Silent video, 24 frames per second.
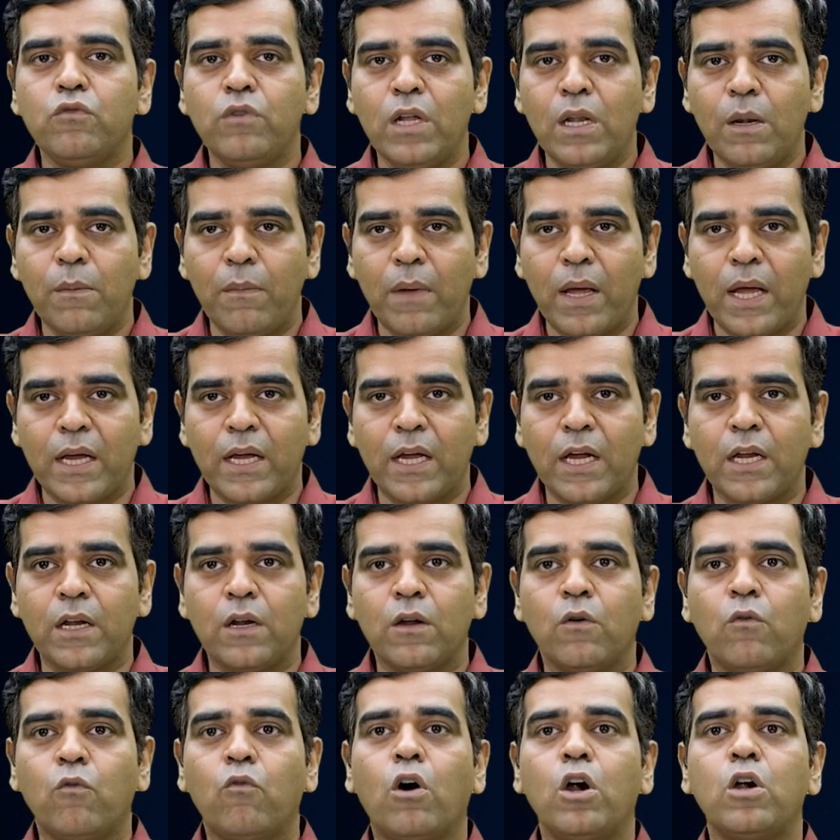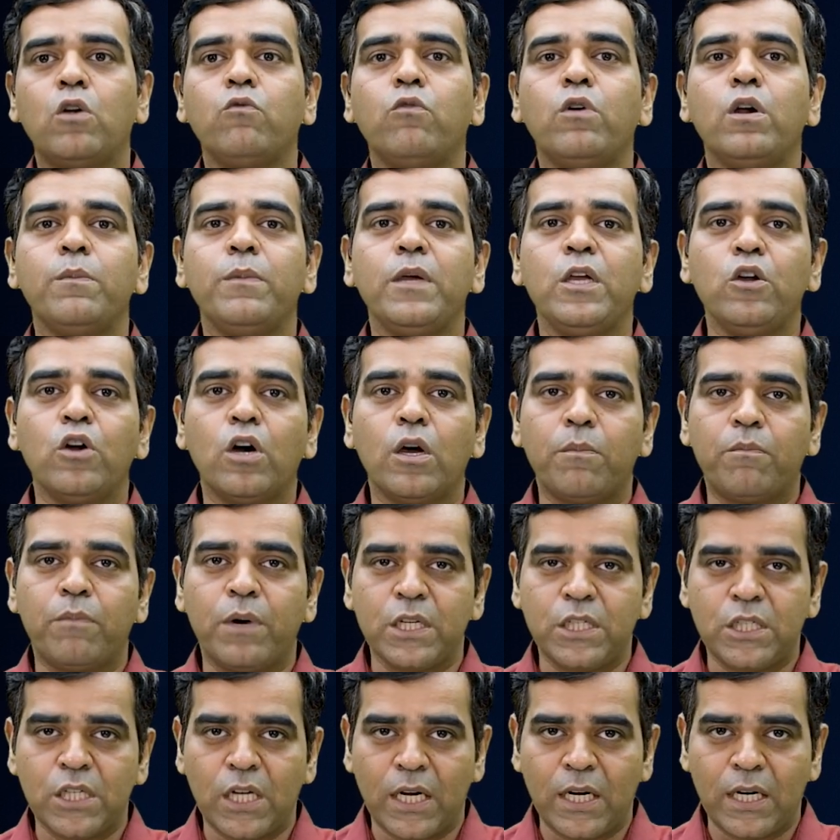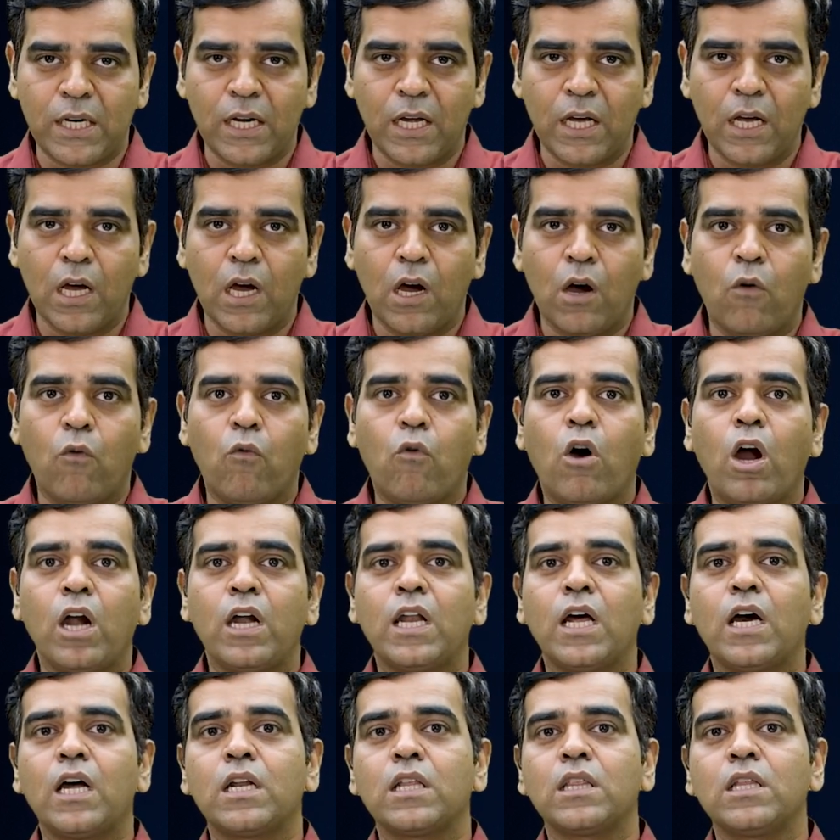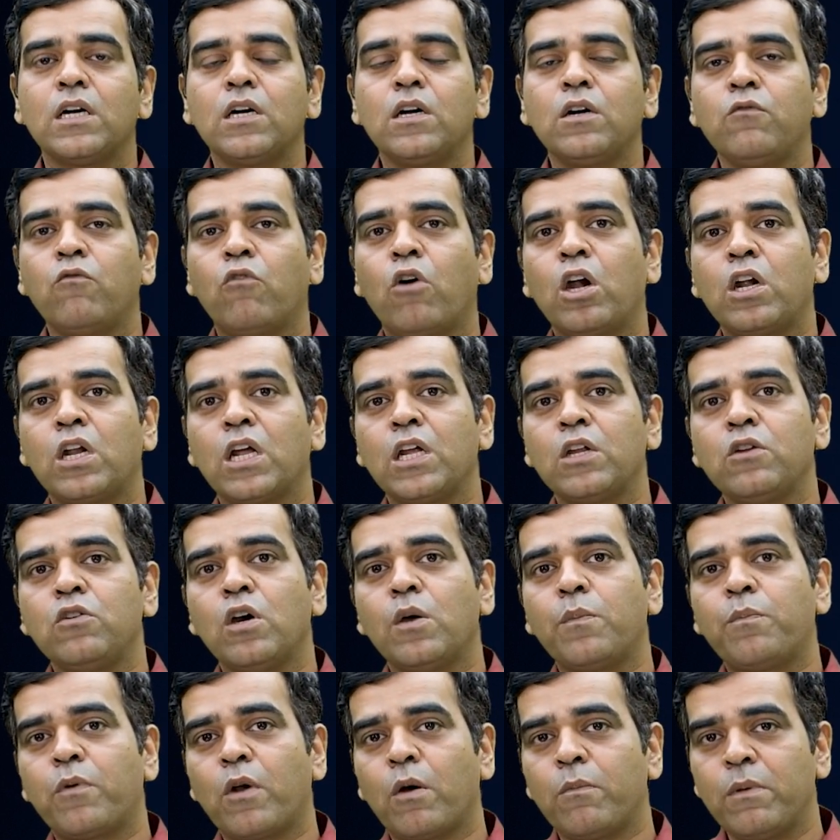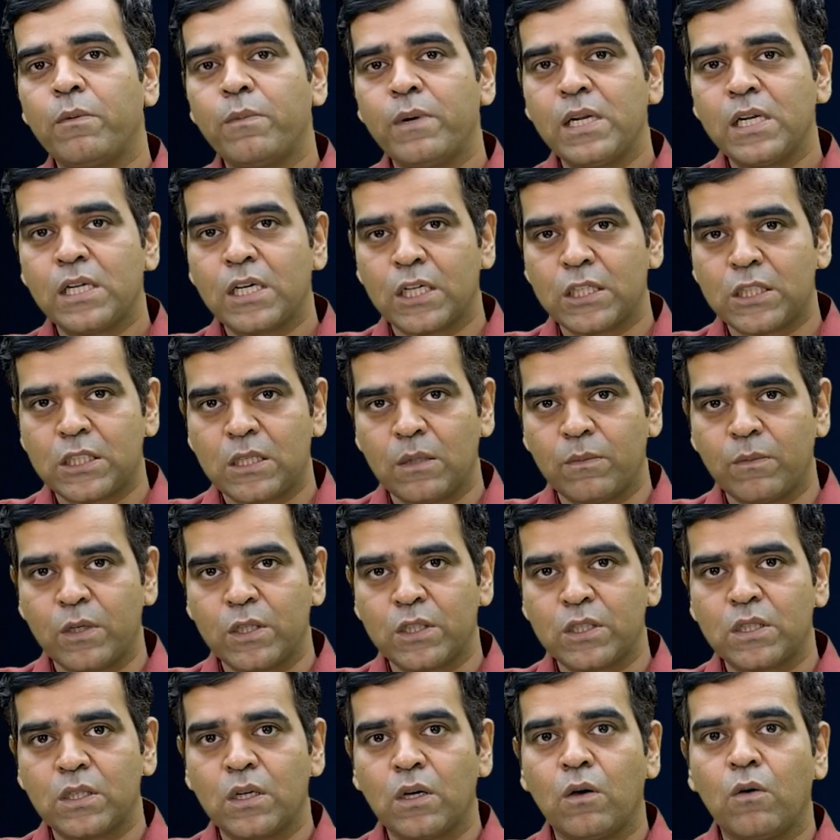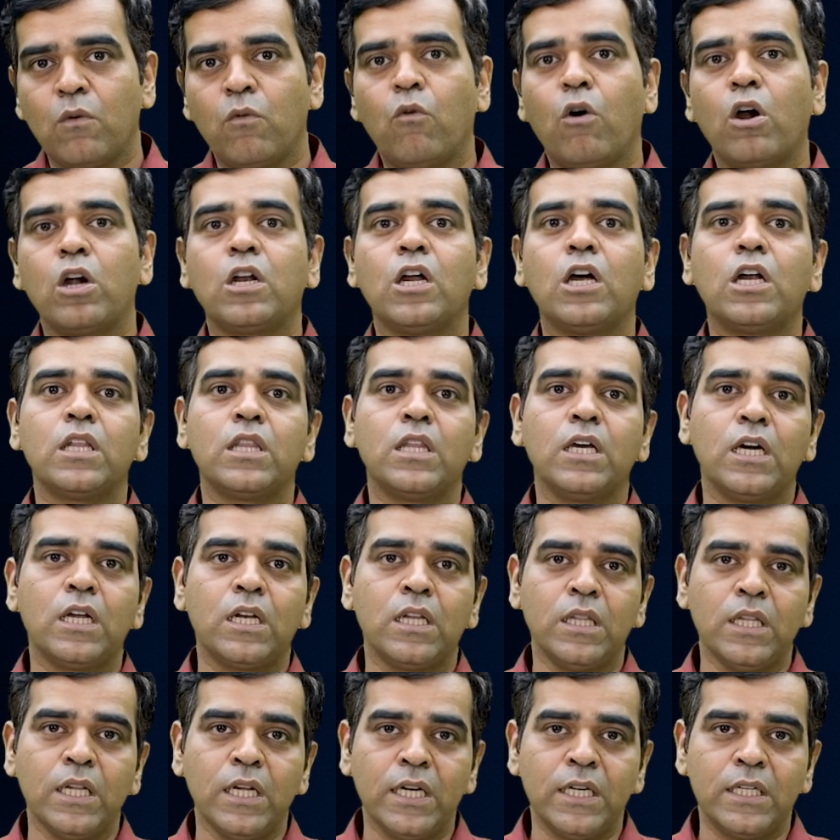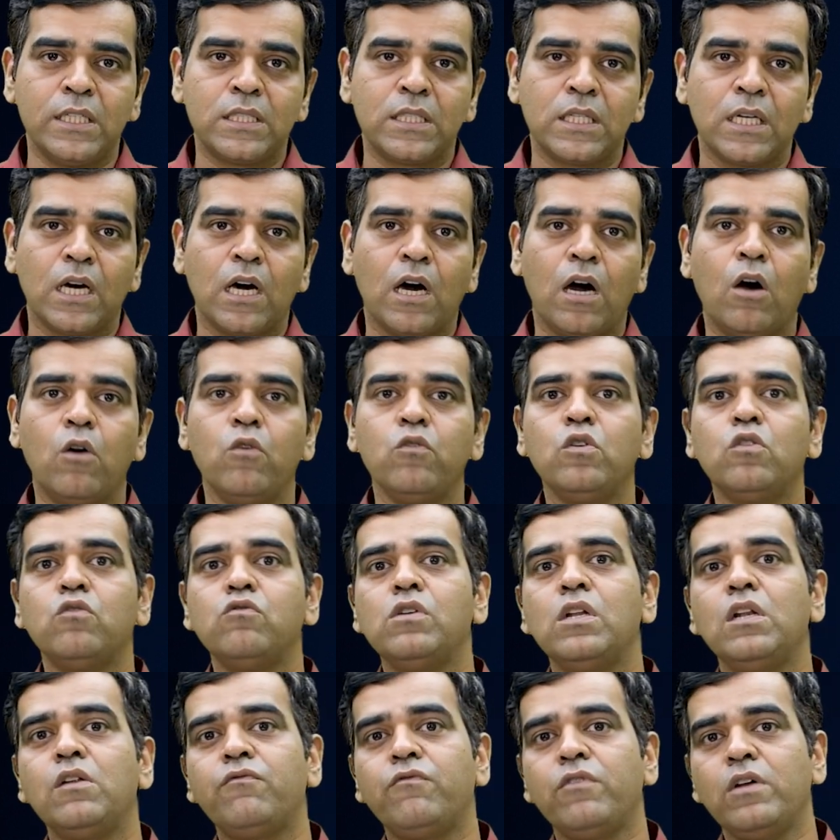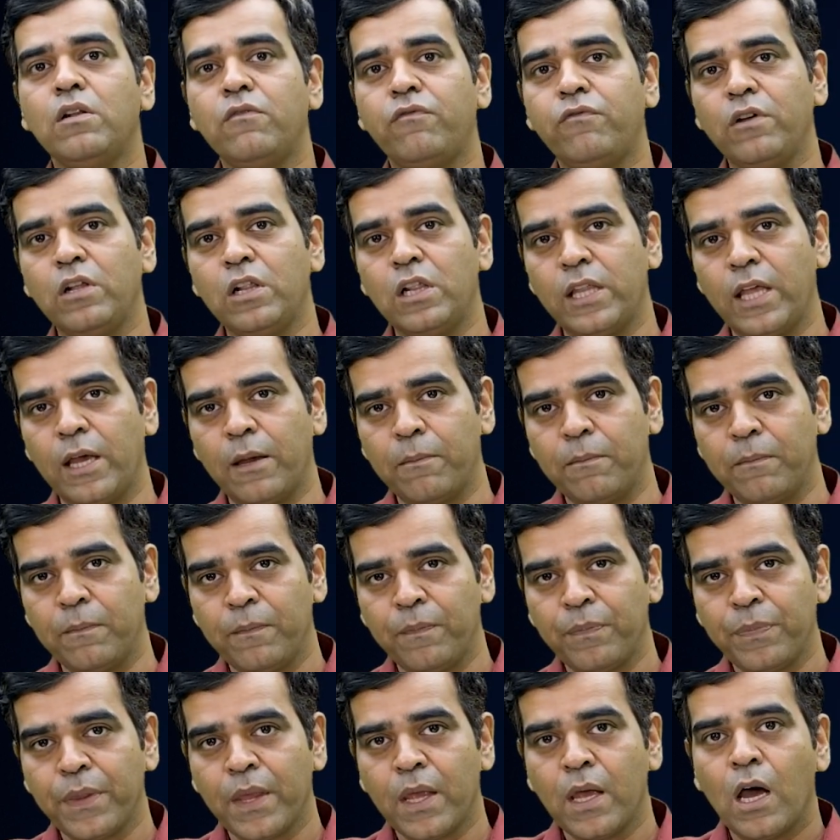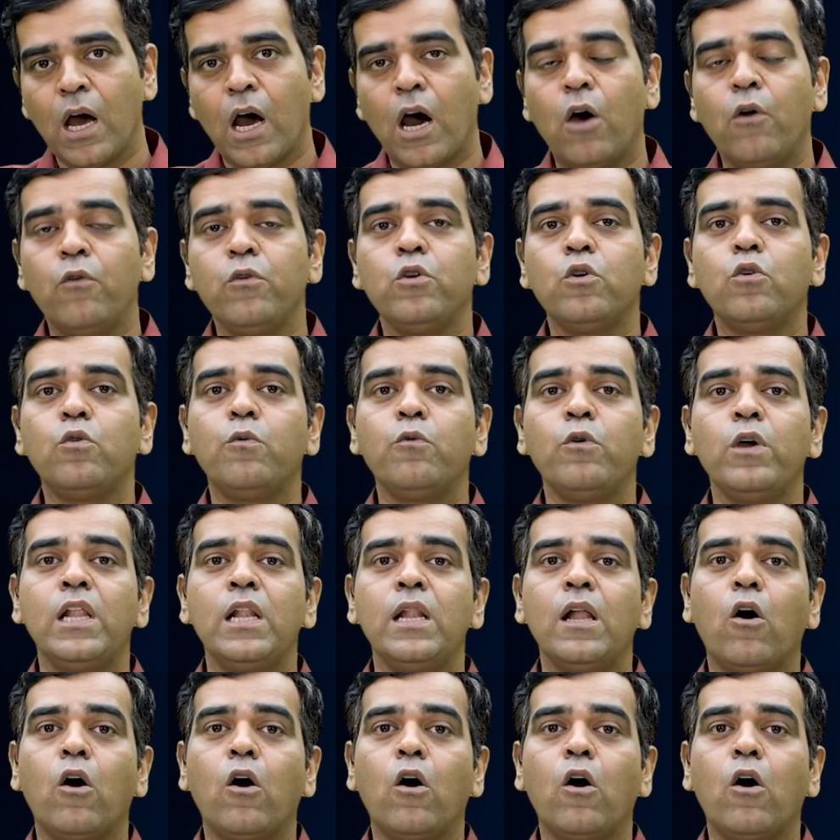will make it, what would be your budget, what are your probable customers, what are their needs, how you will fulfill them, how you will